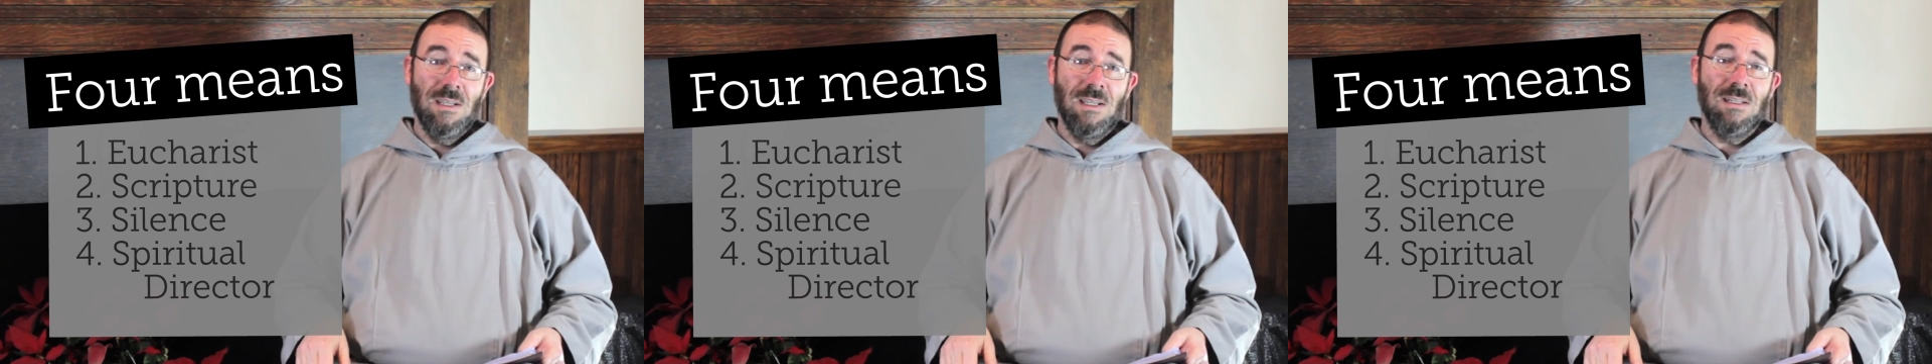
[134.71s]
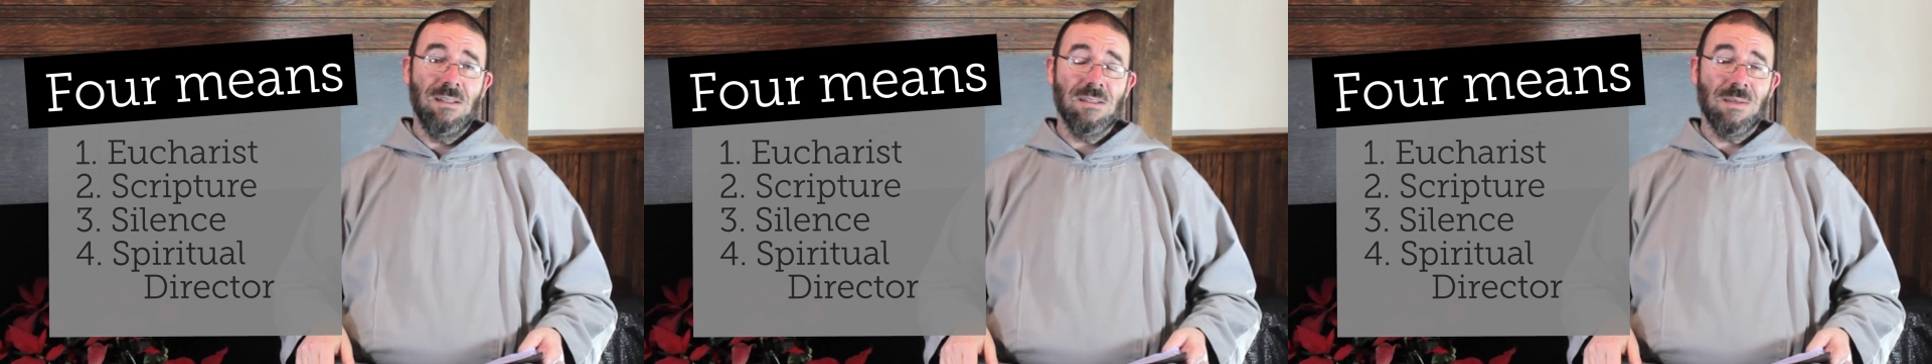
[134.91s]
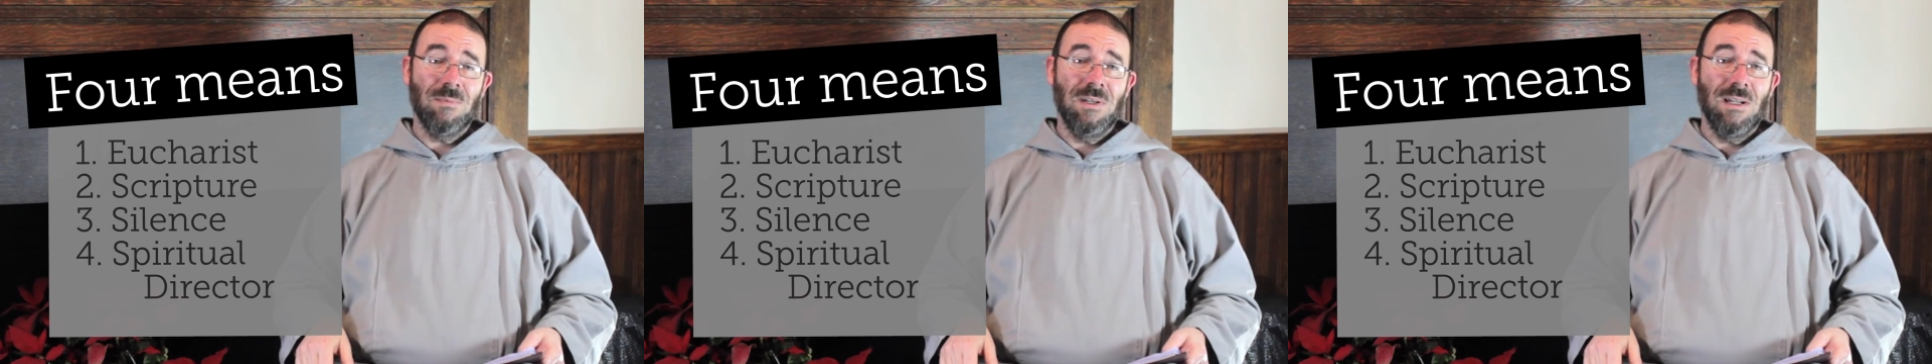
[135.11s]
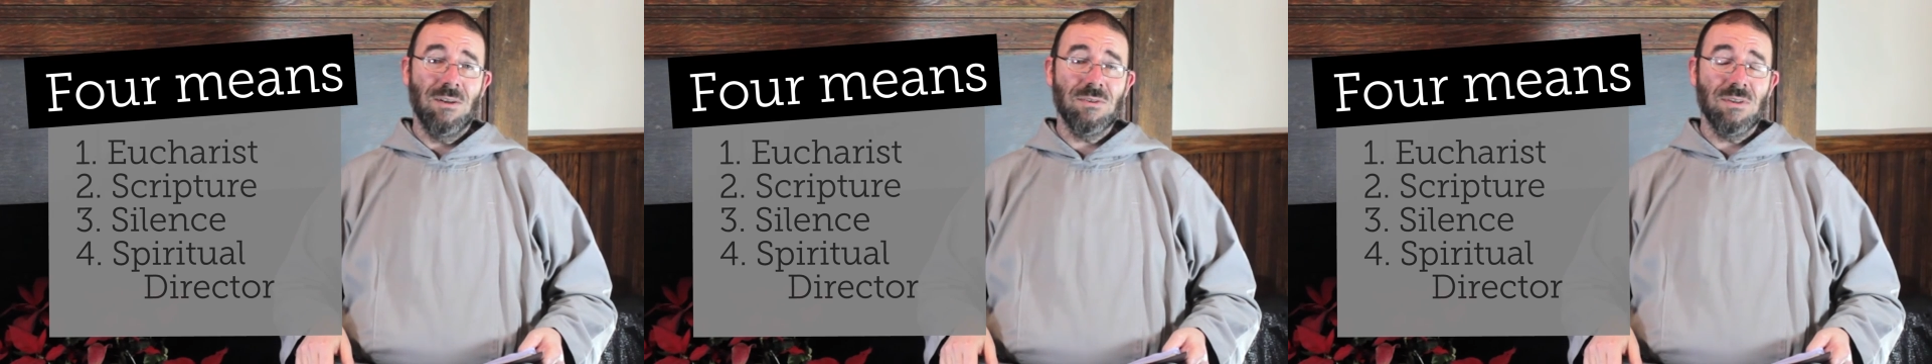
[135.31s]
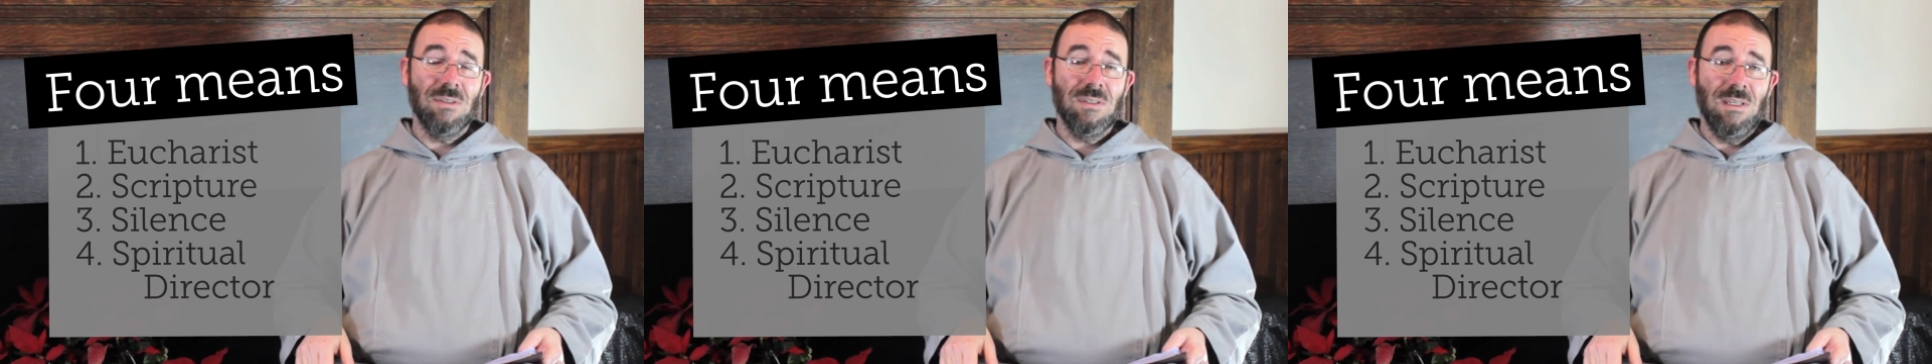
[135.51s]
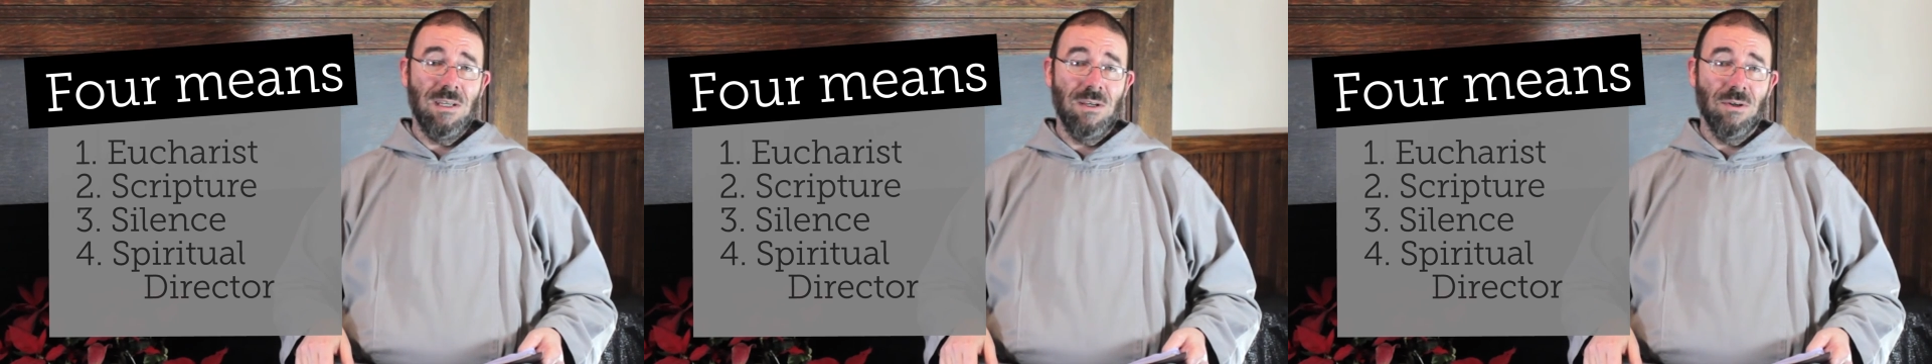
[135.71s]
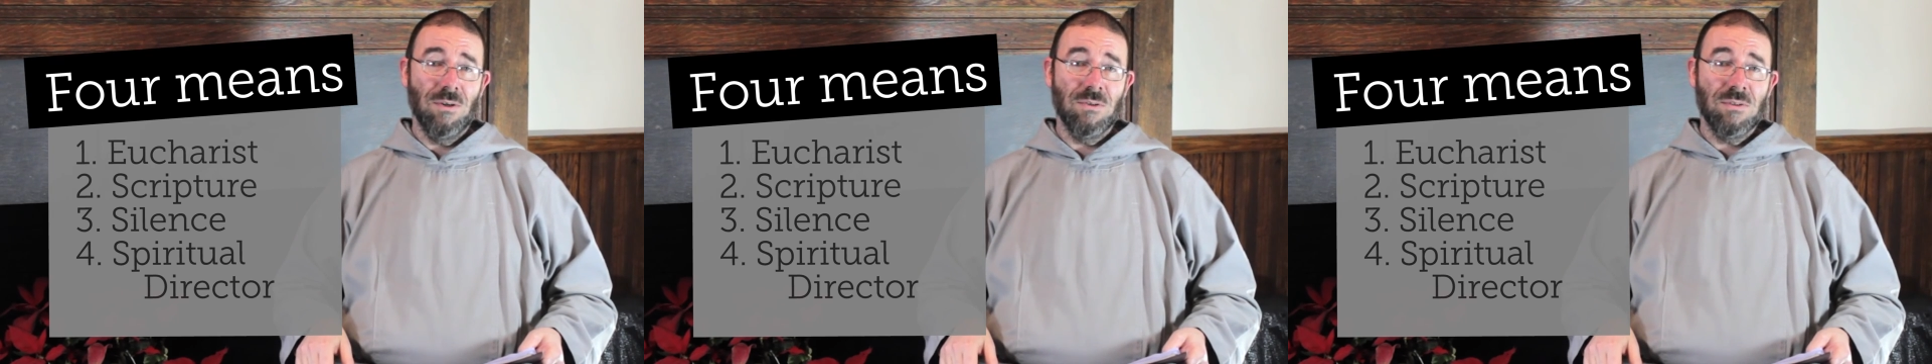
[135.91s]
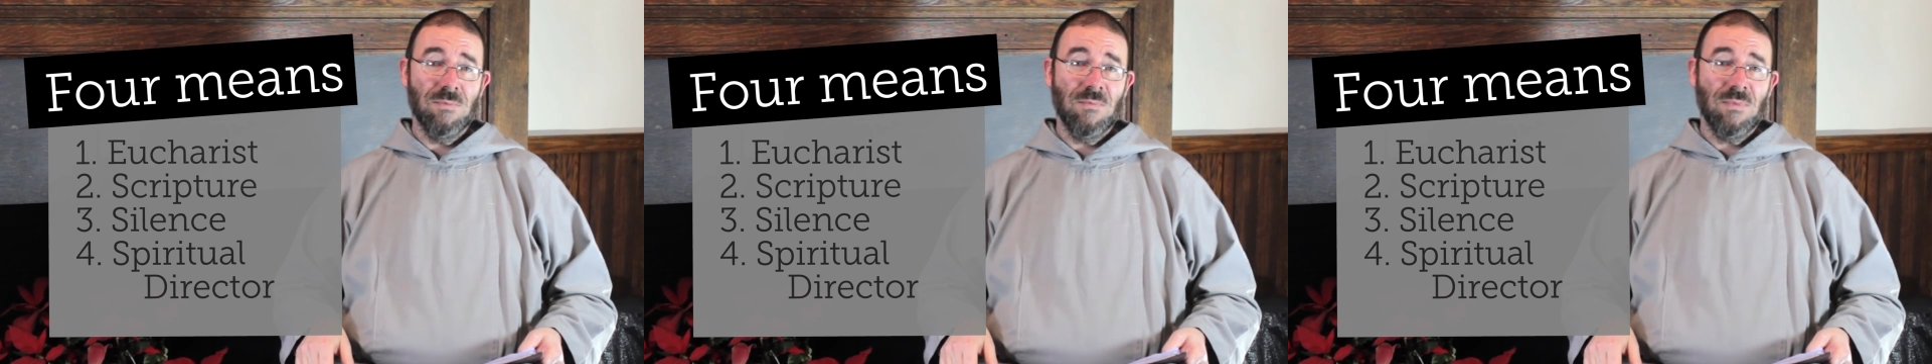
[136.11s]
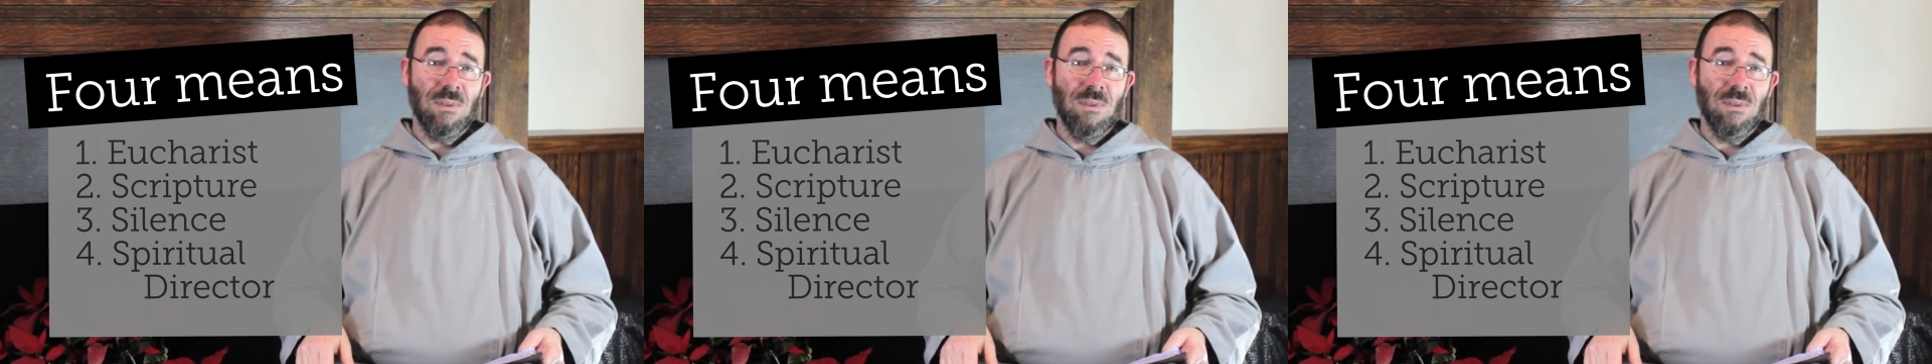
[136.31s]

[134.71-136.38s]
into someone else's ears,